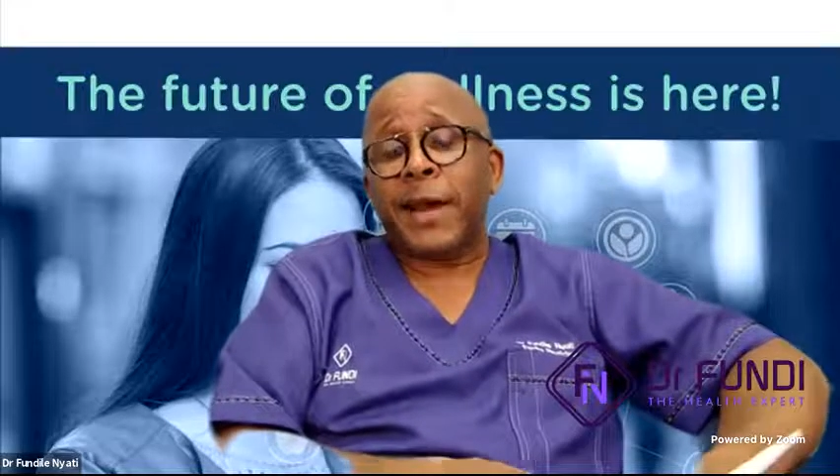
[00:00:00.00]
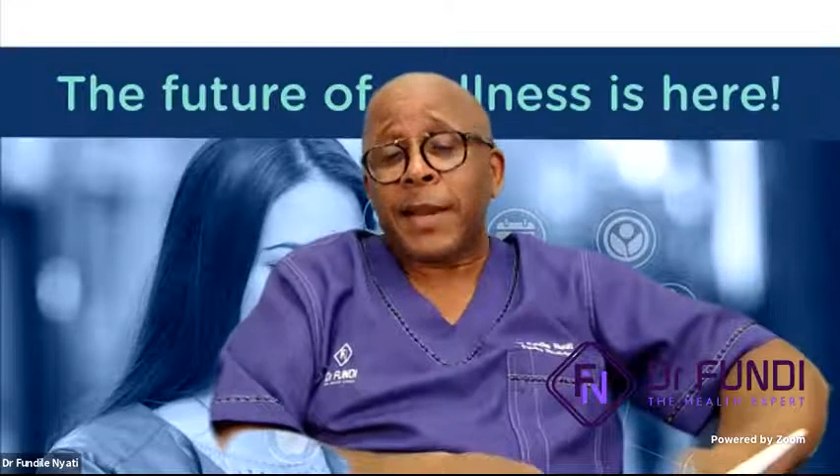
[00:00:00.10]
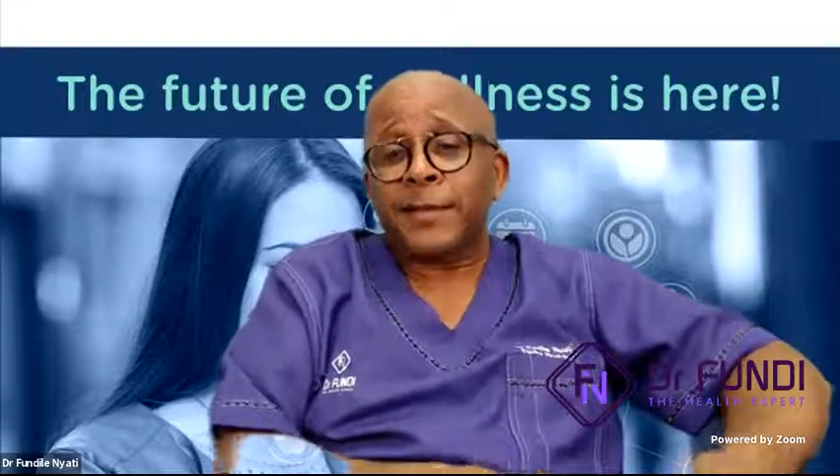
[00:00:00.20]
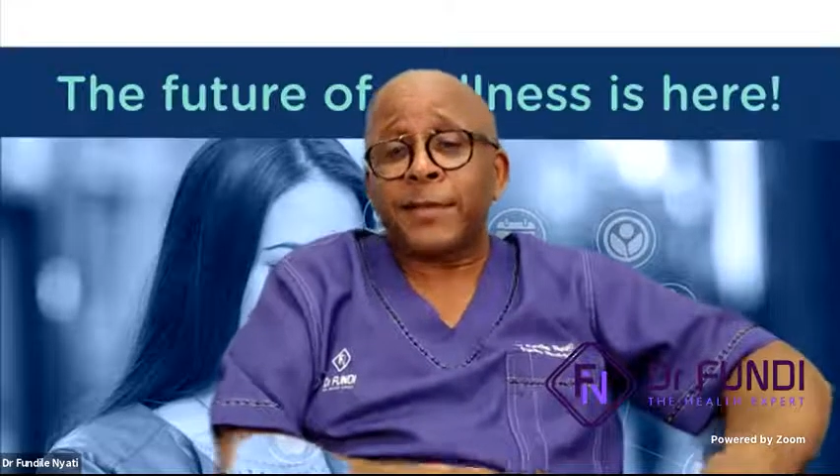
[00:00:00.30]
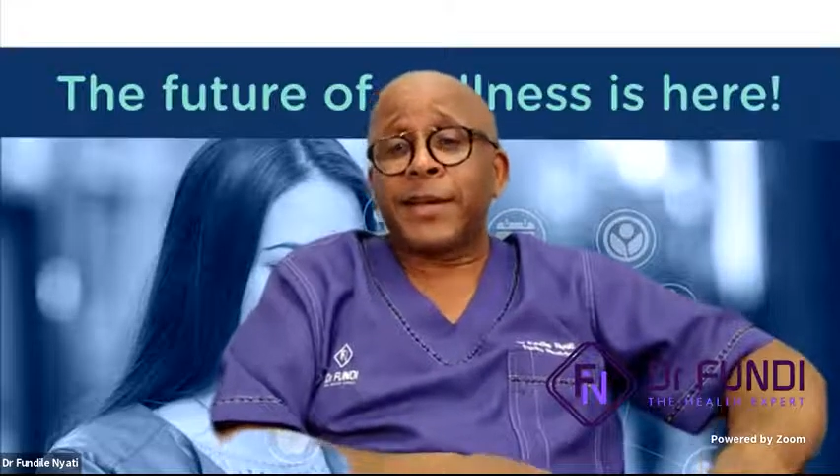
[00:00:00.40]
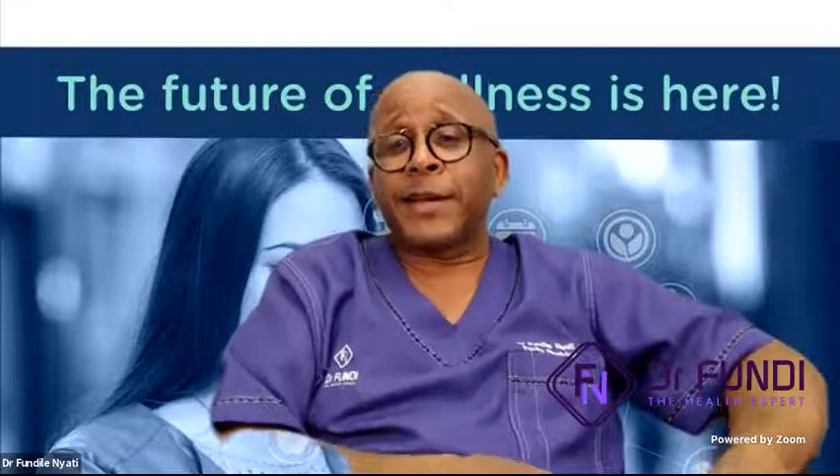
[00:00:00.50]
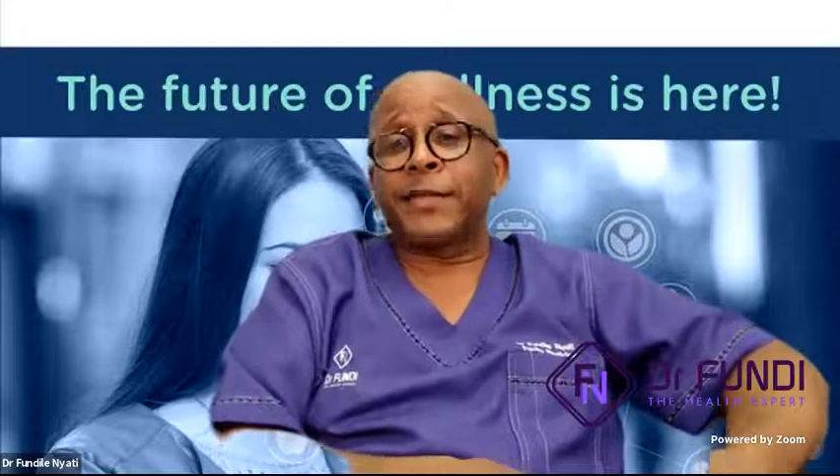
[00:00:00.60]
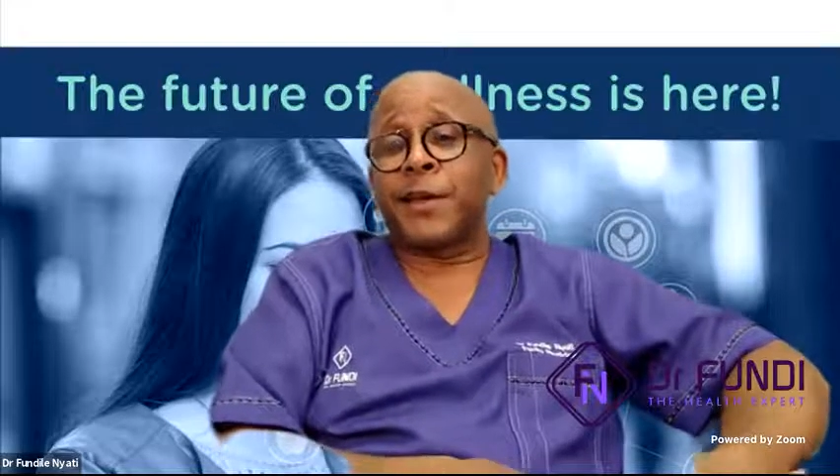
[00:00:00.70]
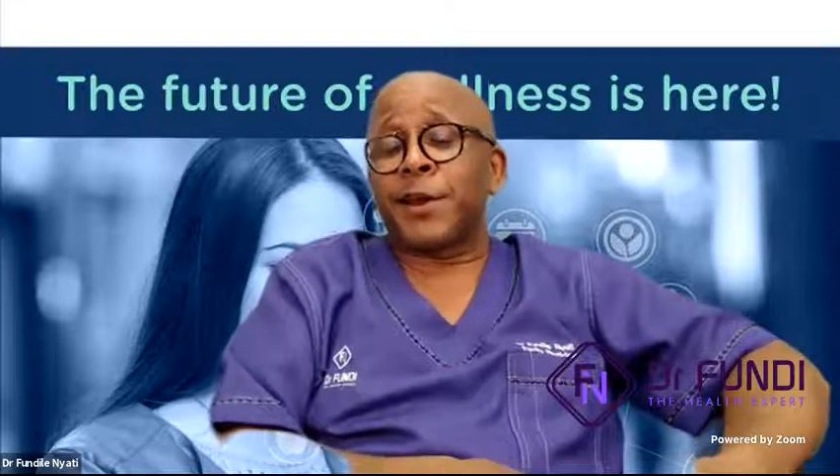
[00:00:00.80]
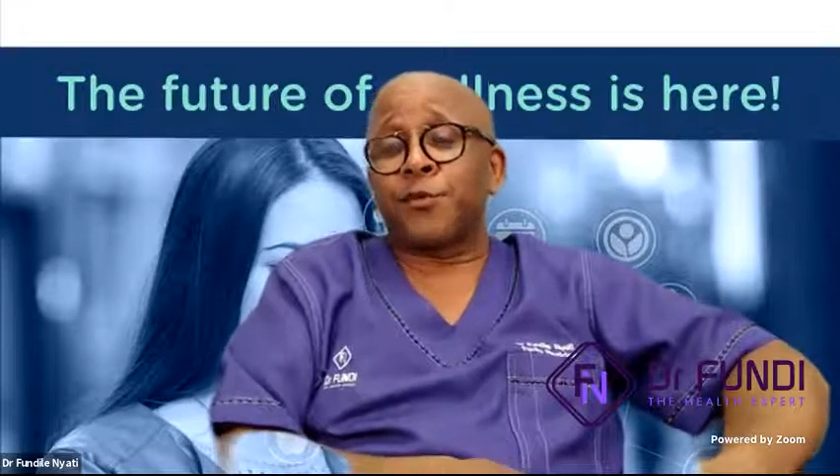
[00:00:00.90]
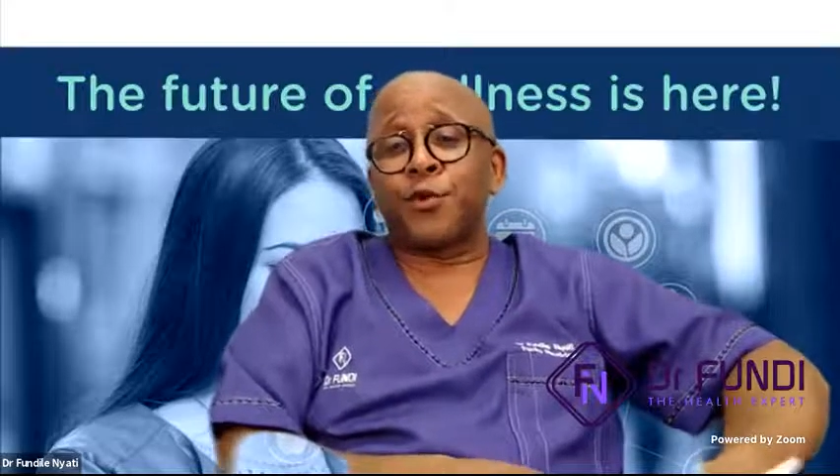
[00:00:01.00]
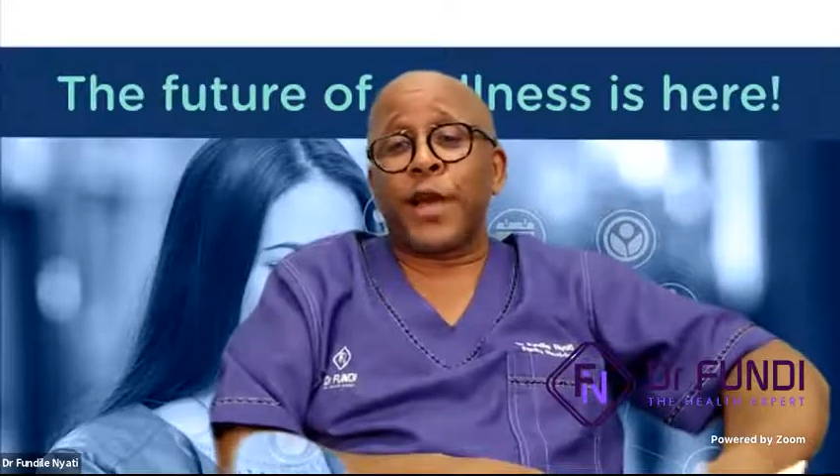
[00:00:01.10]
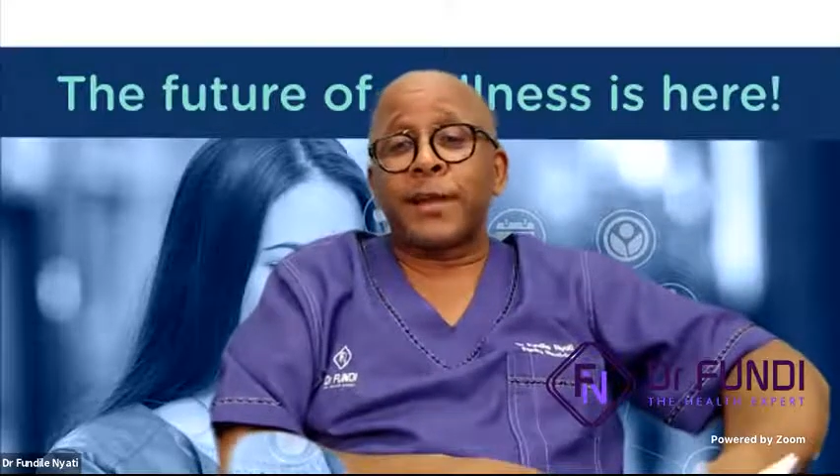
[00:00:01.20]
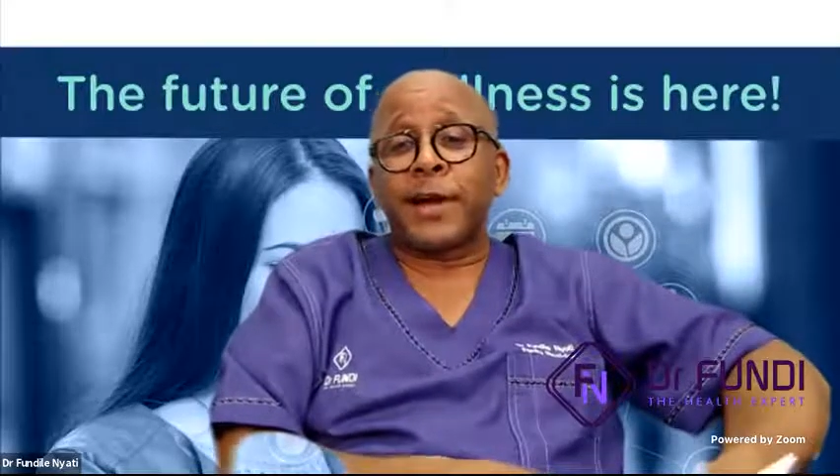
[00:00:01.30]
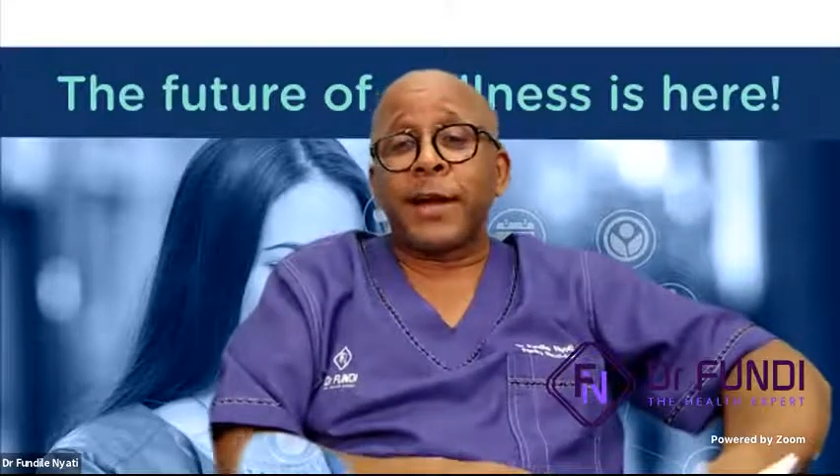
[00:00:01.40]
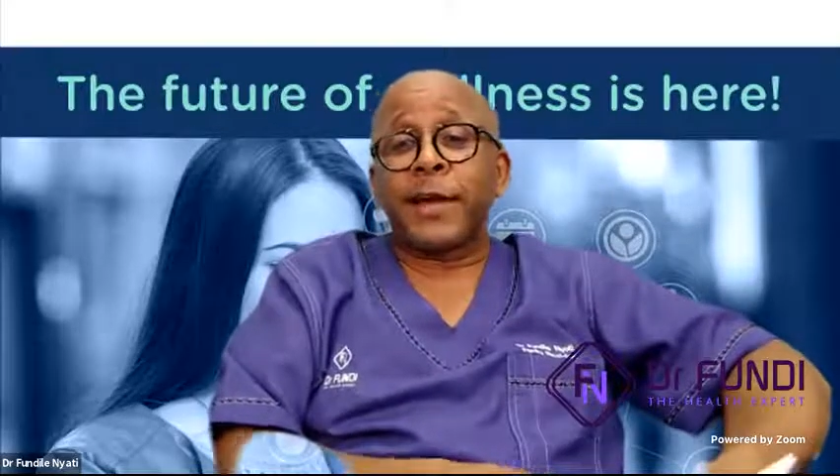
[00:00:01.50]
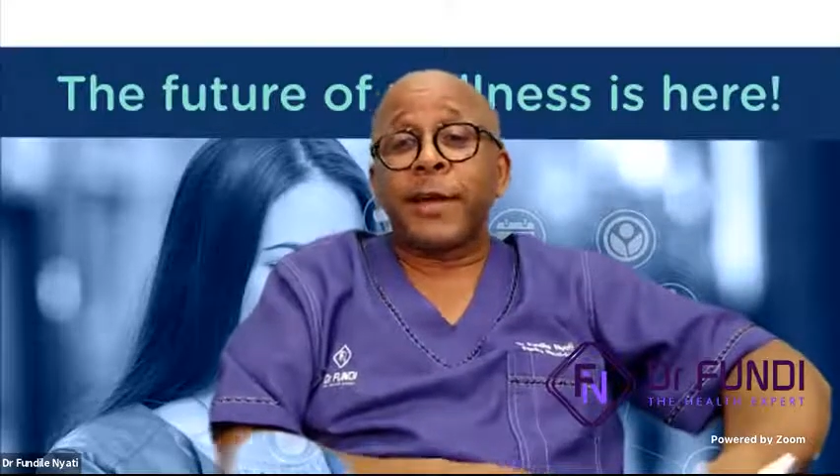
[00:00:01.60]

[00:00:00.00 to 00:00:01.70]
challenging the regulator,